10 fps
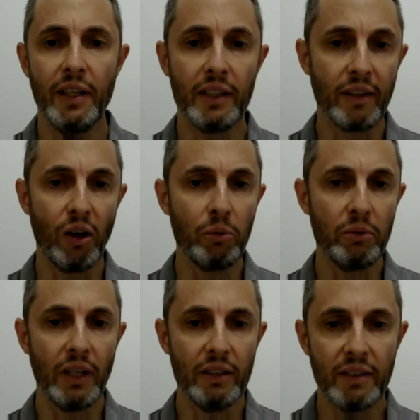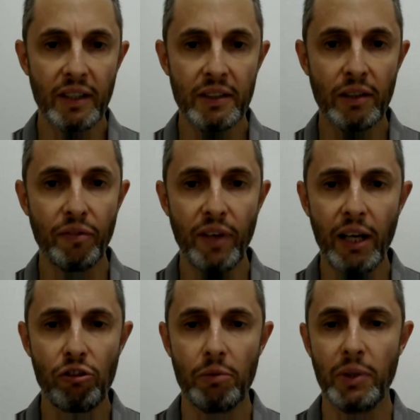let alone in
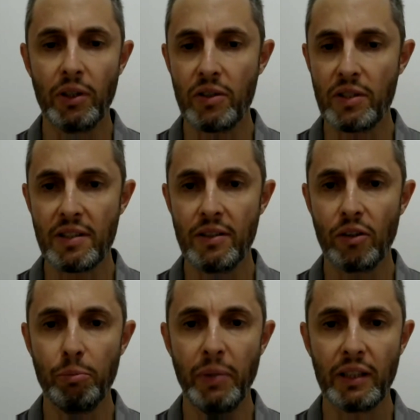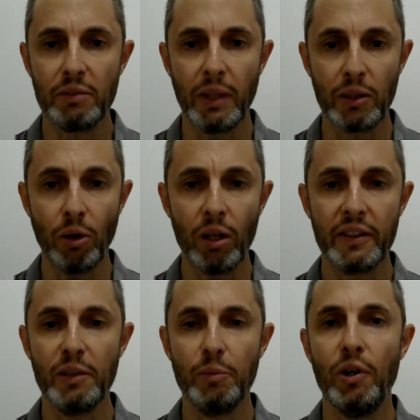inflation, because it's not backed by gold
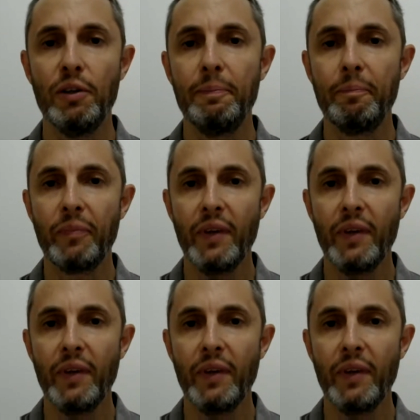anymore.